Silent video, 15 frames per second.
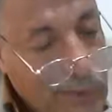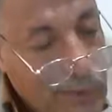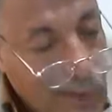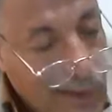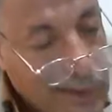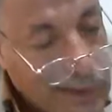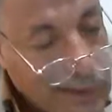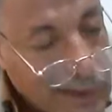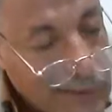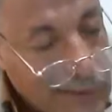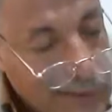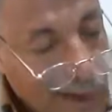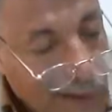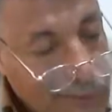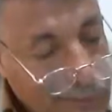of art
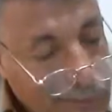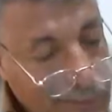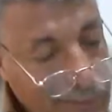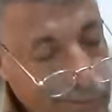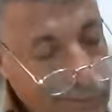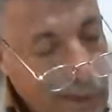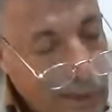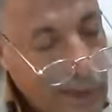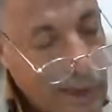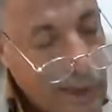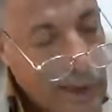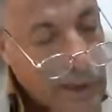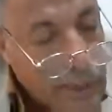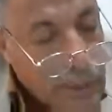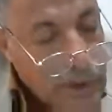itself,
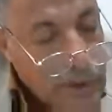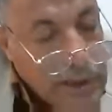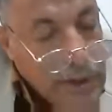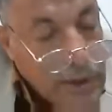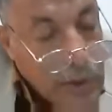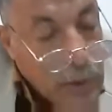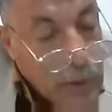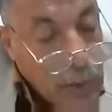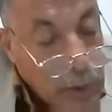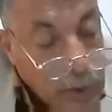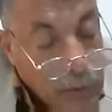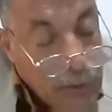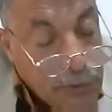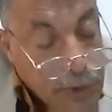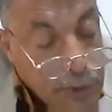using their
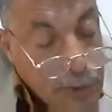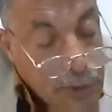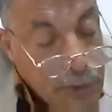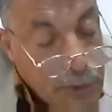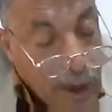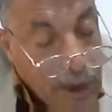worldviews